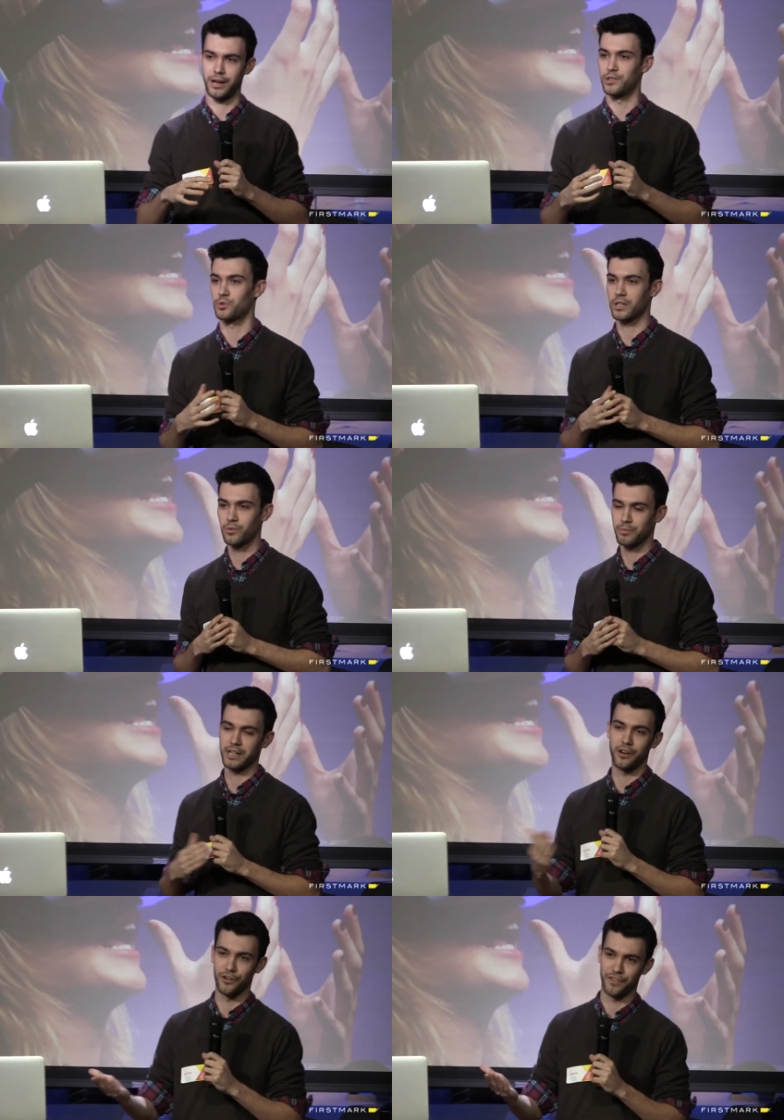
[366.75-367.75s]
I was working with
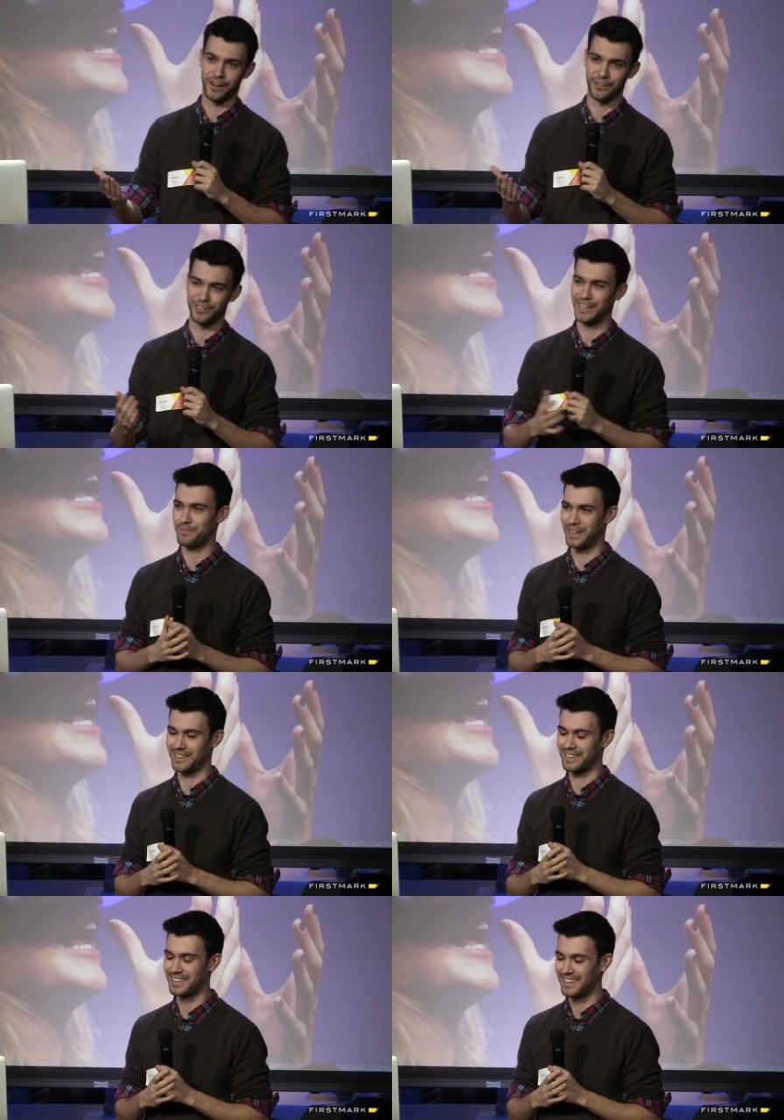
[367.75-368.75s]
my co-founder, Nate
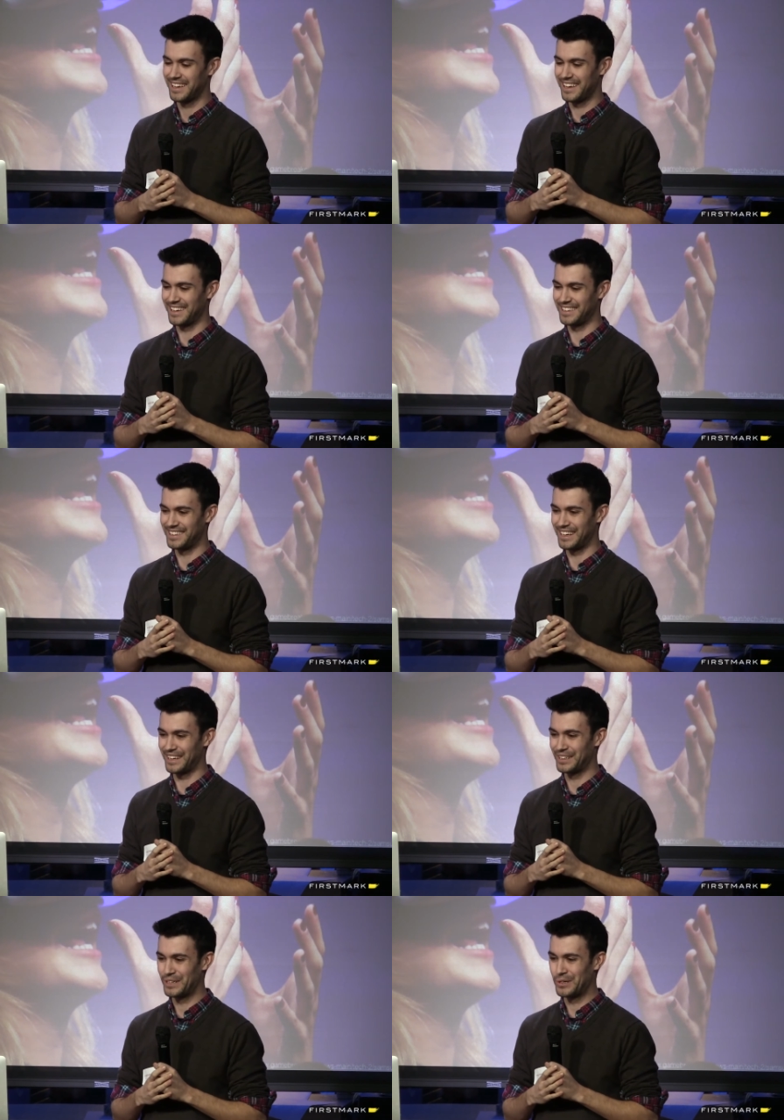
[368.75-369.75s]
Beatty, and
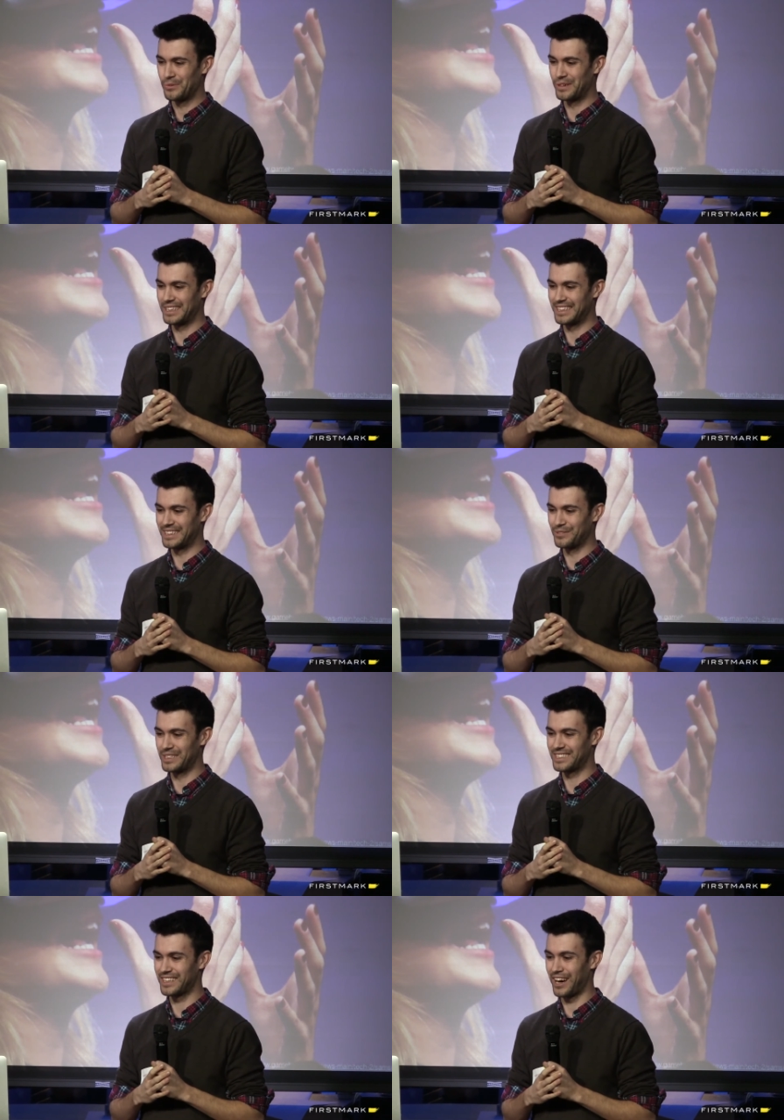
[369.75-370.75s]
uh, we,
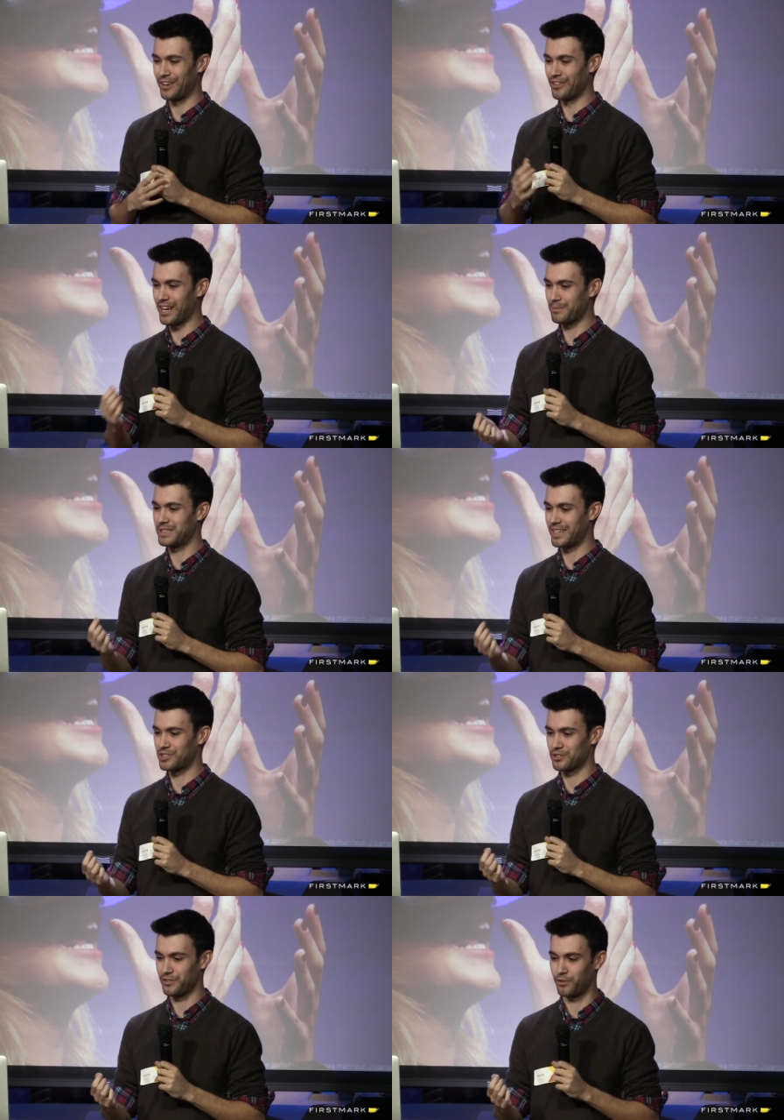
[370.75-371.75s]
we saw a lot of
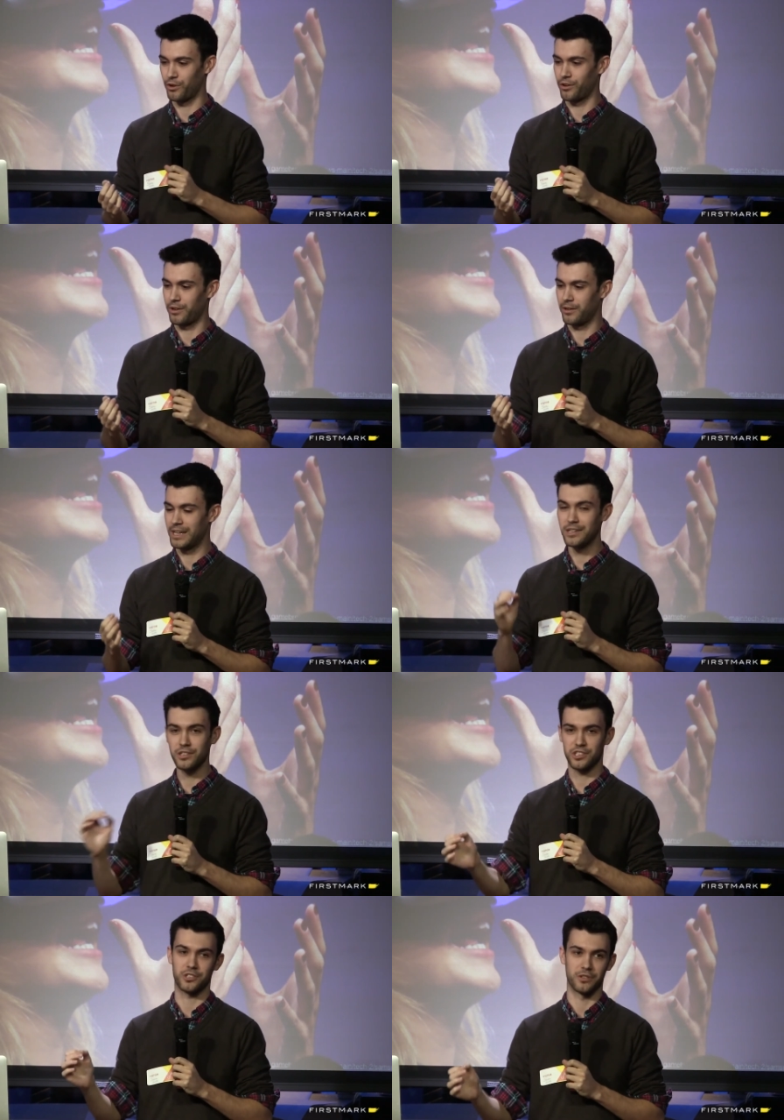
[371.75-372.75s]
potential for
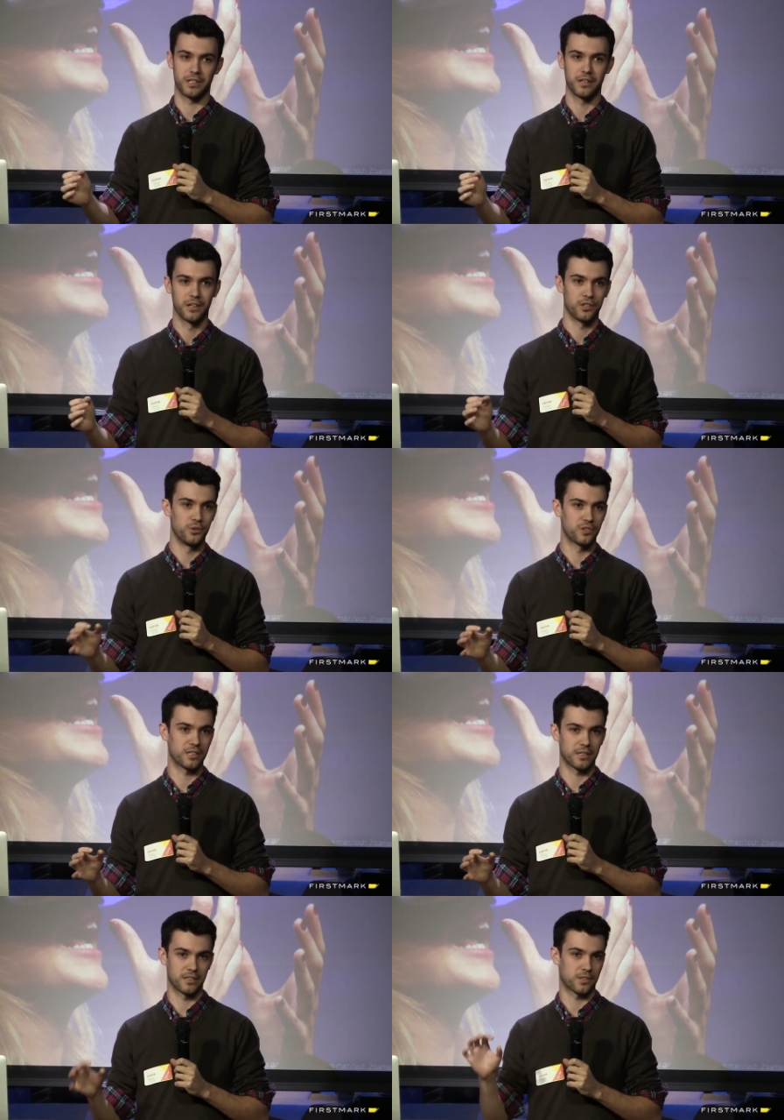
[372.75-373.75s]
industry
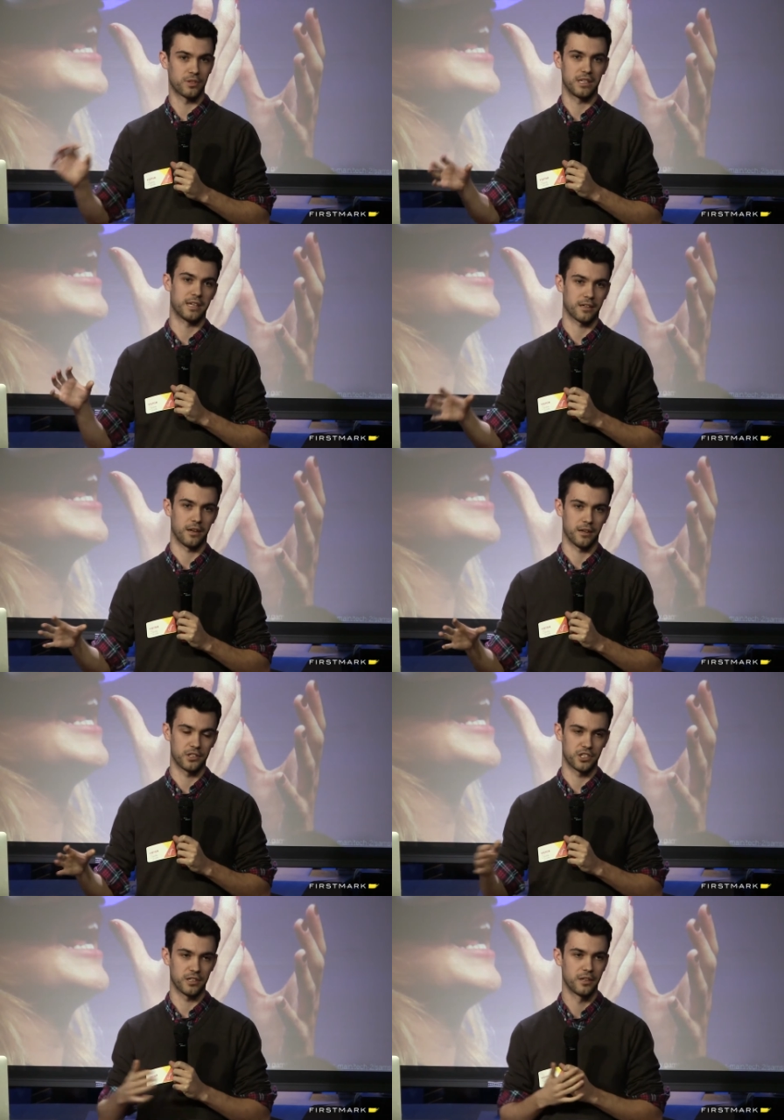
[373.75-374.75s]
using this 3D
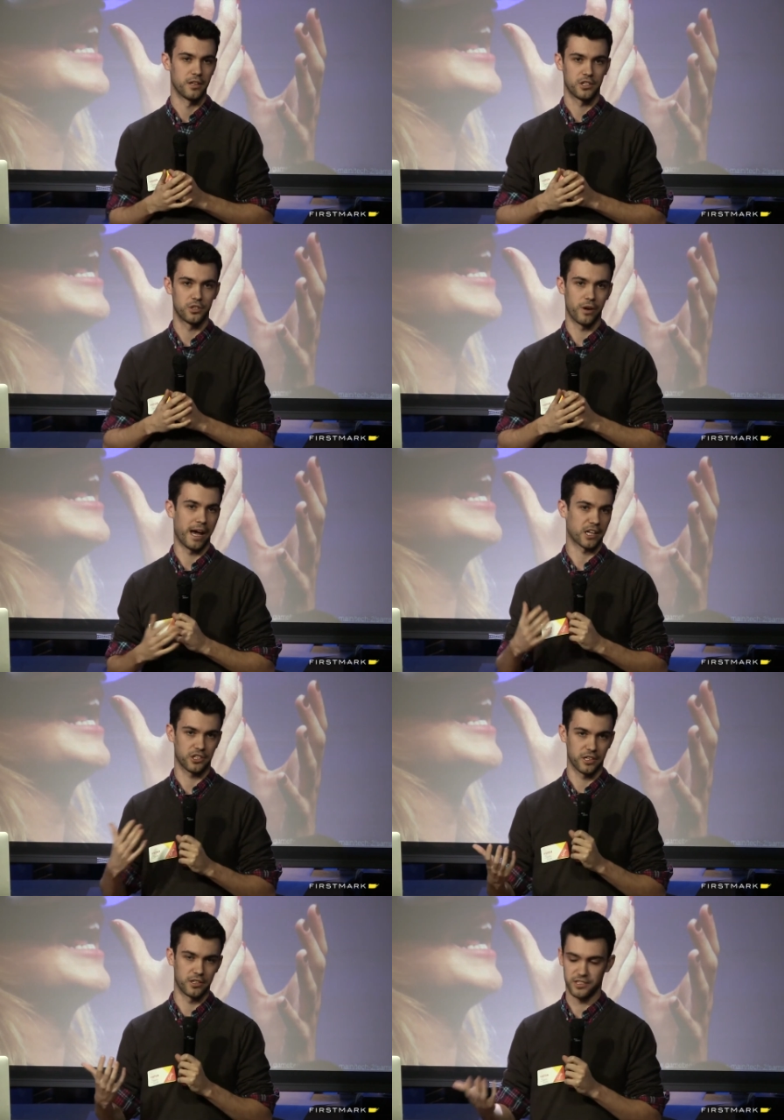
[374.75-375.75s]
technology to
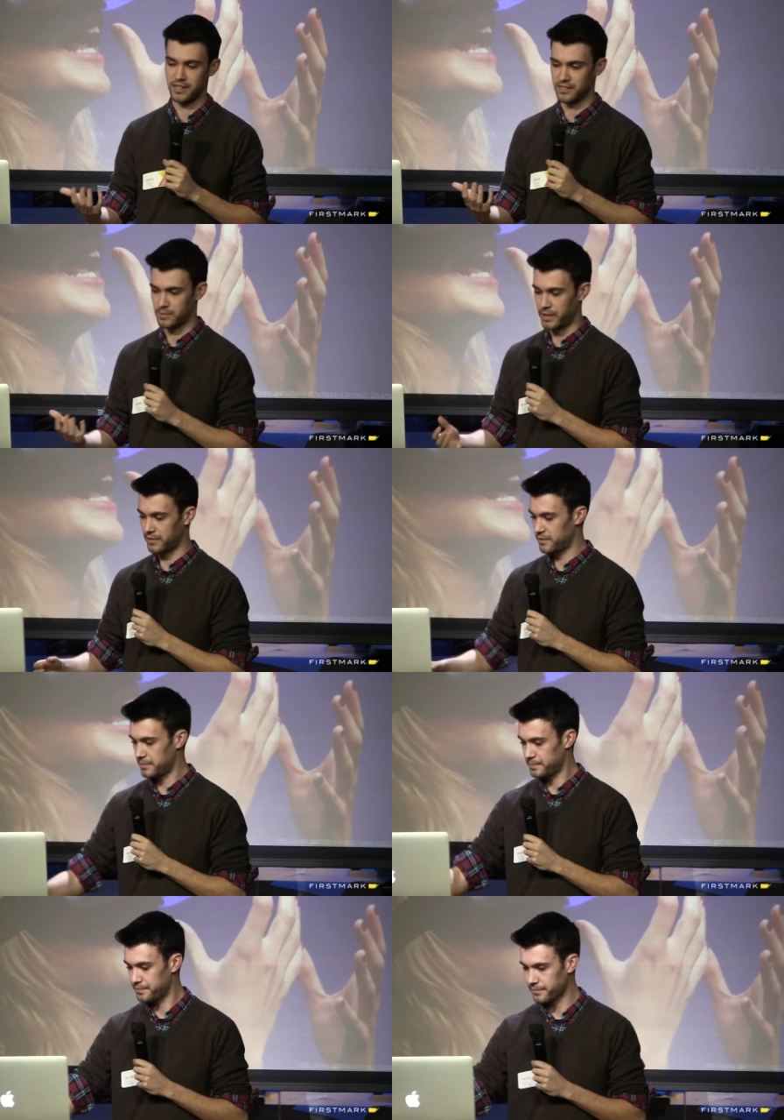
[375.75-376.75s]
actually understand space.
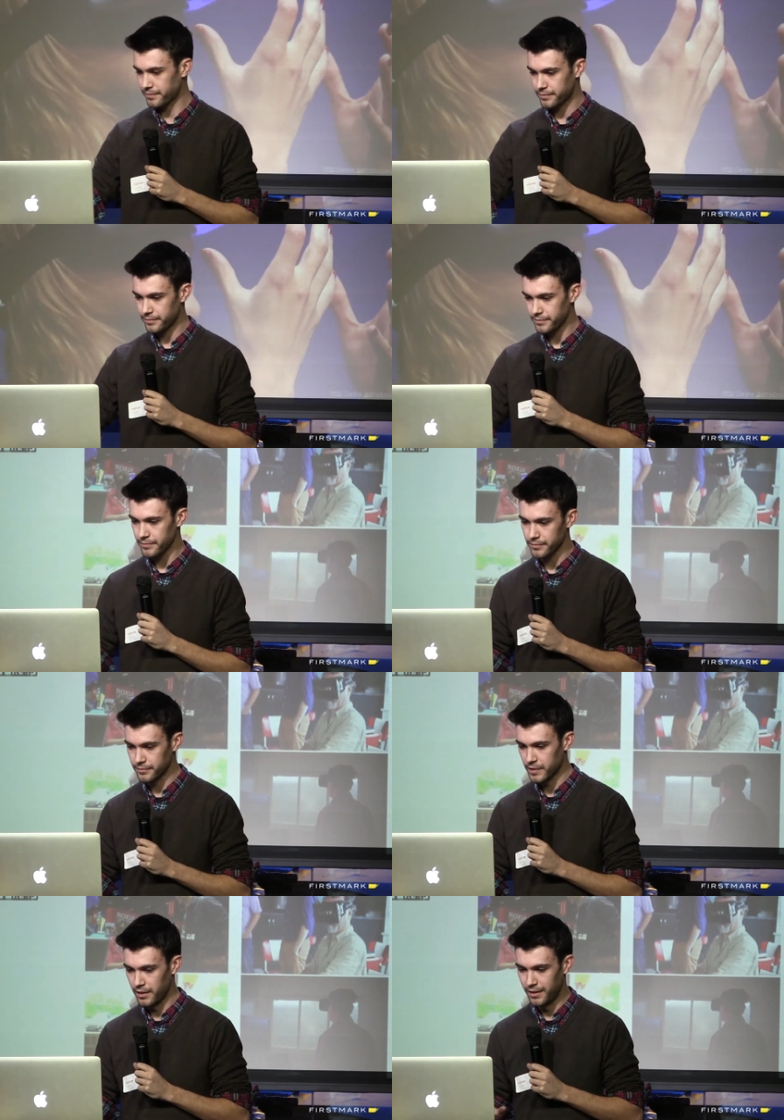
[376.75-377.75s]

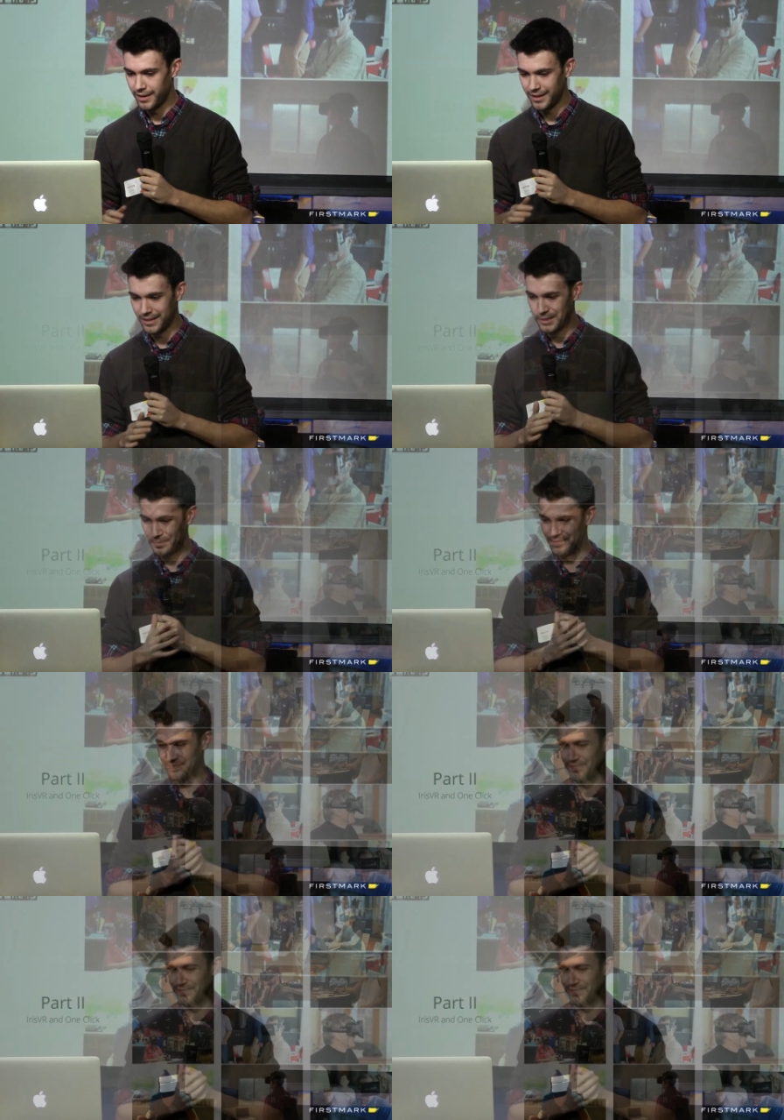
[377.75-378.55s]
Um,